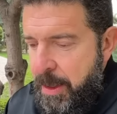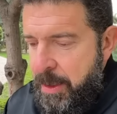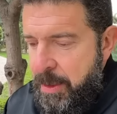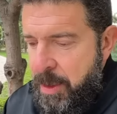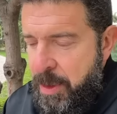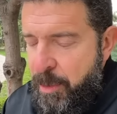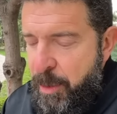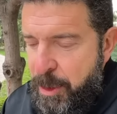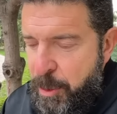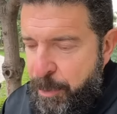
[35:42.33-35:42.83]

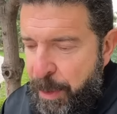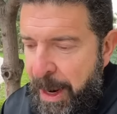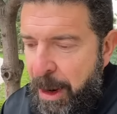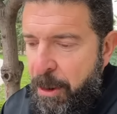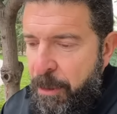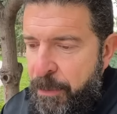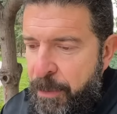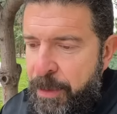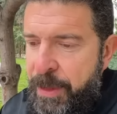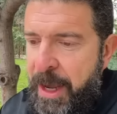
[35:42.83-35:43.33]
the most
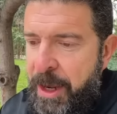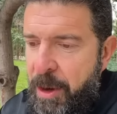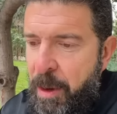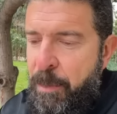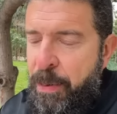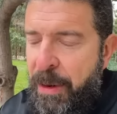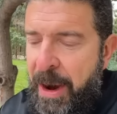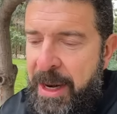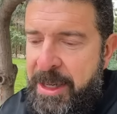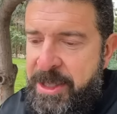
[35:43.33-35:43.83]
powerful NATO
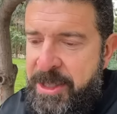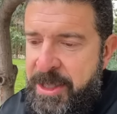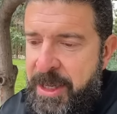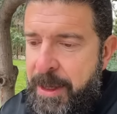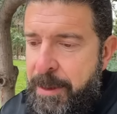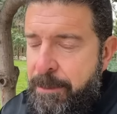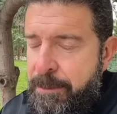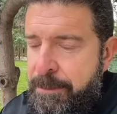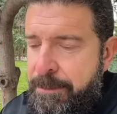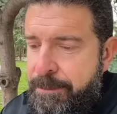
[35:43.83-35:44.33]

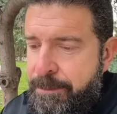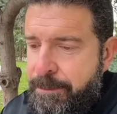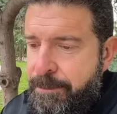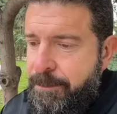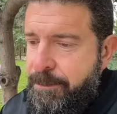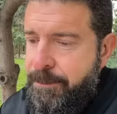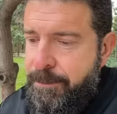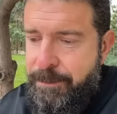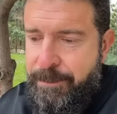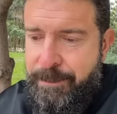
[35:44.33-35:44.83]
proxy,
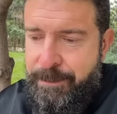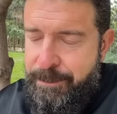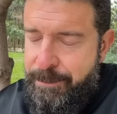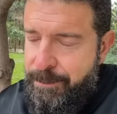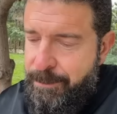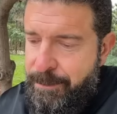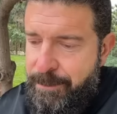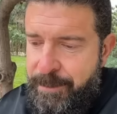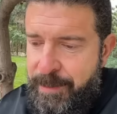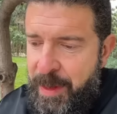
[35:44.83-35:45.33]

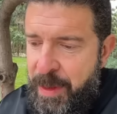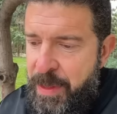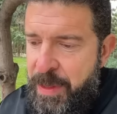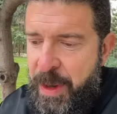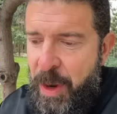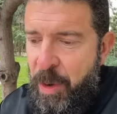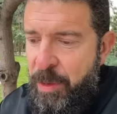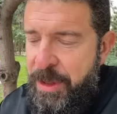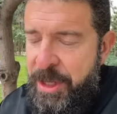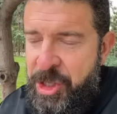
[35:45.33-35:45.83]
the
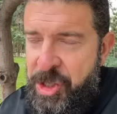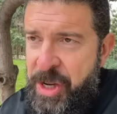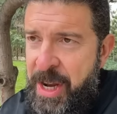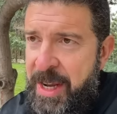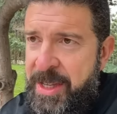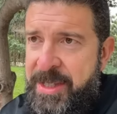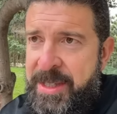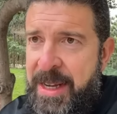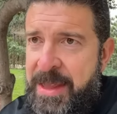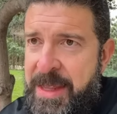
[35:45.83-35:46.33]
only
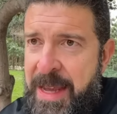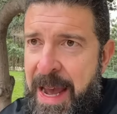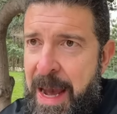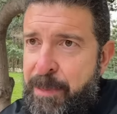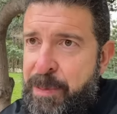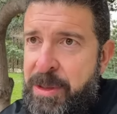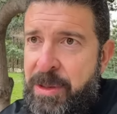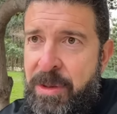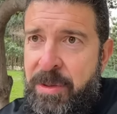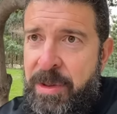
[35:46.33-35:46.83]
chance that they
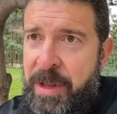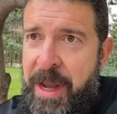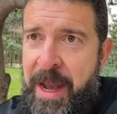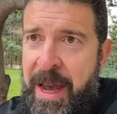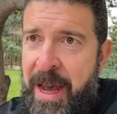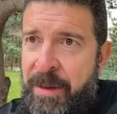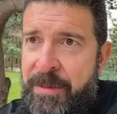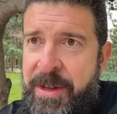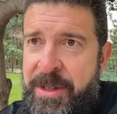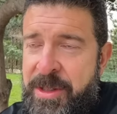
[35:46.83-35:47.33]
absolutely
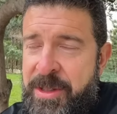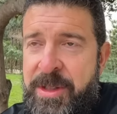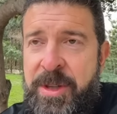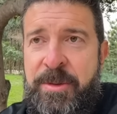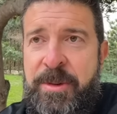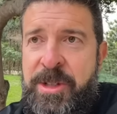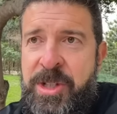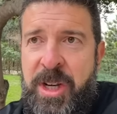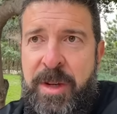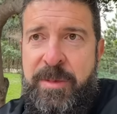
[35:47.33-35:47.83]
have is to
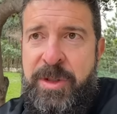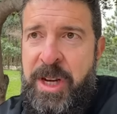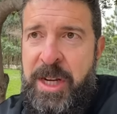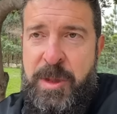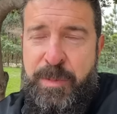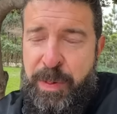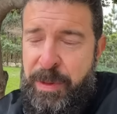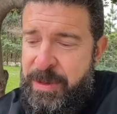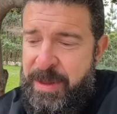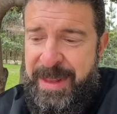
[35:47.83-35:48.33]
regime
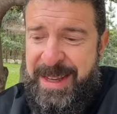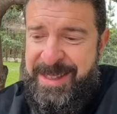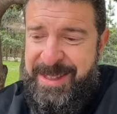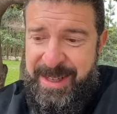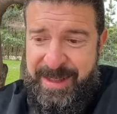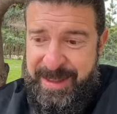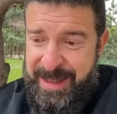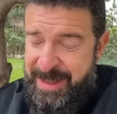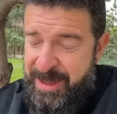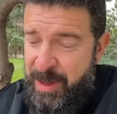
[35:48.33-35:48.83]
change Putin. That's
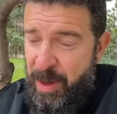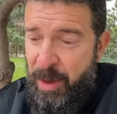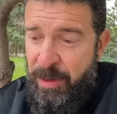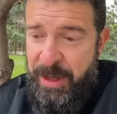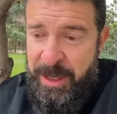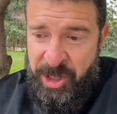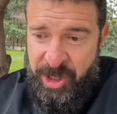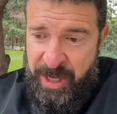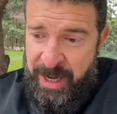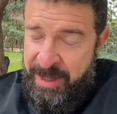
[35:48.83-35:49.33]
it. That's the
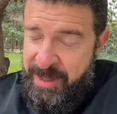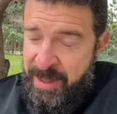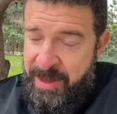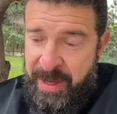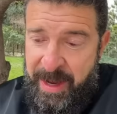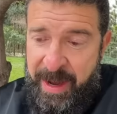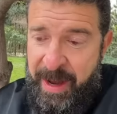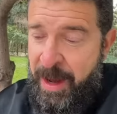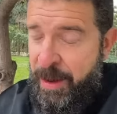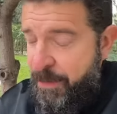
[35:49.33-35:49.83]
only chance that
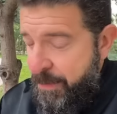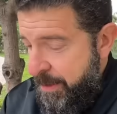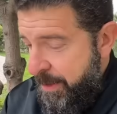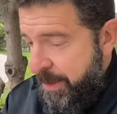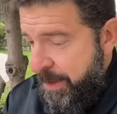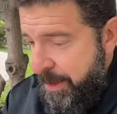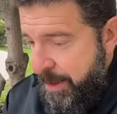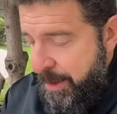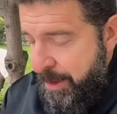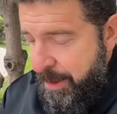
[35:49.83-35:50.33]
they have.
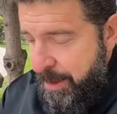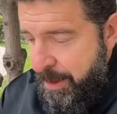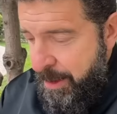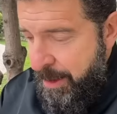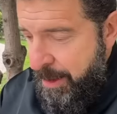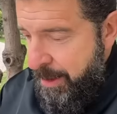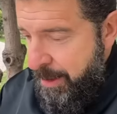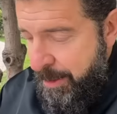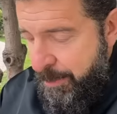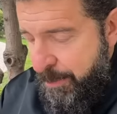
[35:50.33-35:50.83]

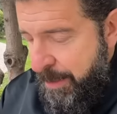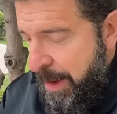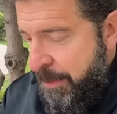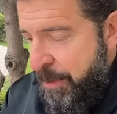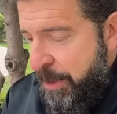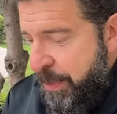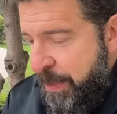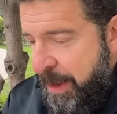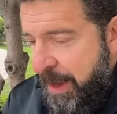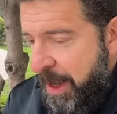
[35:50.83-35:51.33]

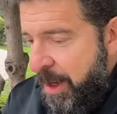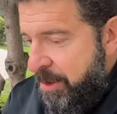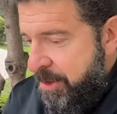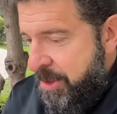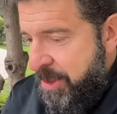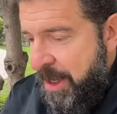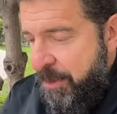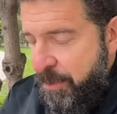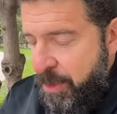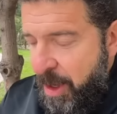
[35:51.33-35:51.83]
Everything else
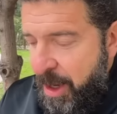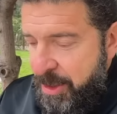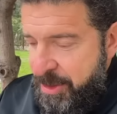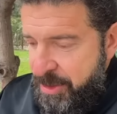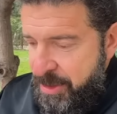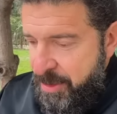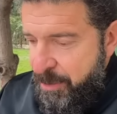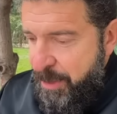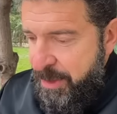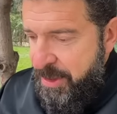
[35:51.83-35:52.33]
they've
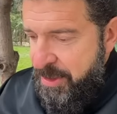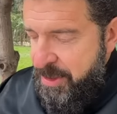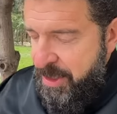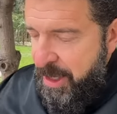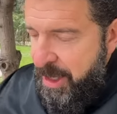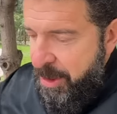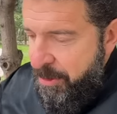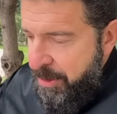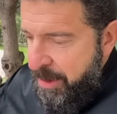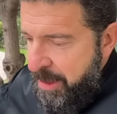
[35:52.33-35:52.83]
lost.
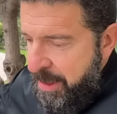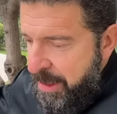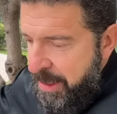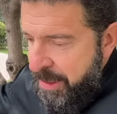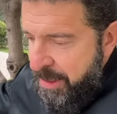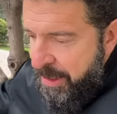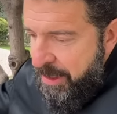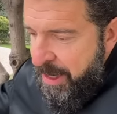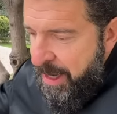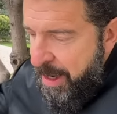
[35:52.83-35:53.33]
Military,
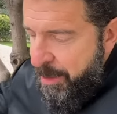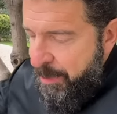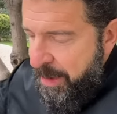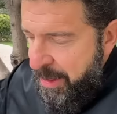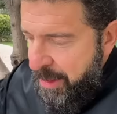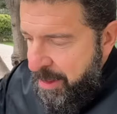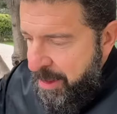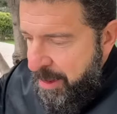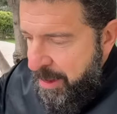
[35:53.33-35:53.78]
economic,